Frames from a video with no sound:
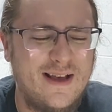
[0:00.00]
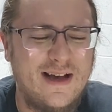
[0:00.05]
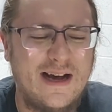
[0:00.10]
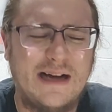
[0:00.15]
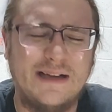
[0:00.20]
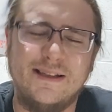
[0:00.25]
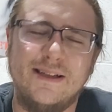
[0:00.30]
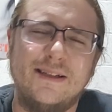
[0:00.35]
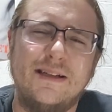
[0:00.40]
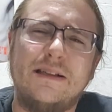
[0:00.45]

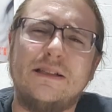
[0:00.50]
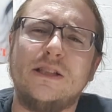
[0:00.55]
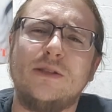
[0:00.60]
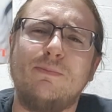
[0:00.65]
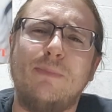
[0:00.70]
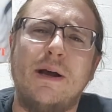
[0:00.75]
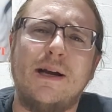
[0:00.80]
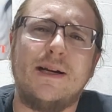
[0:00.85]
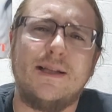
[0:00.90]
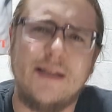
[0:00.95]
I didn't
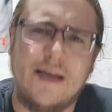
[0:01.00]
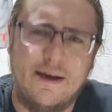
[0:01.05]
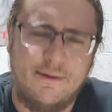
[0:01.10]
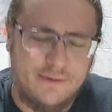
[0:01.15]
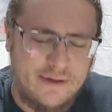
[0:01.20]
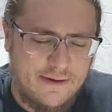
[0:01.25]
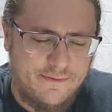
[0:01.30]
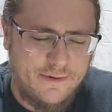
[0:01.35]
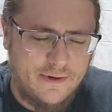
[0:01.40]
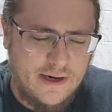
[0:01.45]
expect that
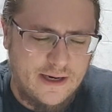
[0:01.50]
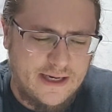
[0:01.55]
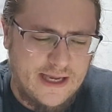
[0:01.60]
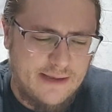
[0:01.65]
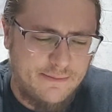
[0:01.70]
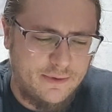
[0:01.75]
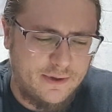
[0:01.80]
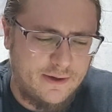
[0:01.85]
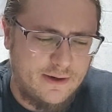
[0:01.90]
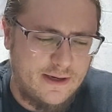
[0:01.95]
whenever I
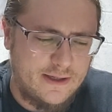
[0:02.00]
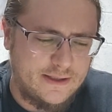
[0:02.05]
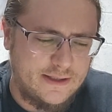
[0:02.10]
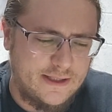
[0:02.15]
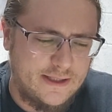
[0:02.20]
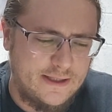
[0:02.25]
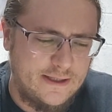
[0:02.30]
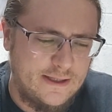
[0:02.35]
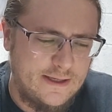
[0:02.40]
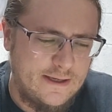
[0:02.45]
came across it.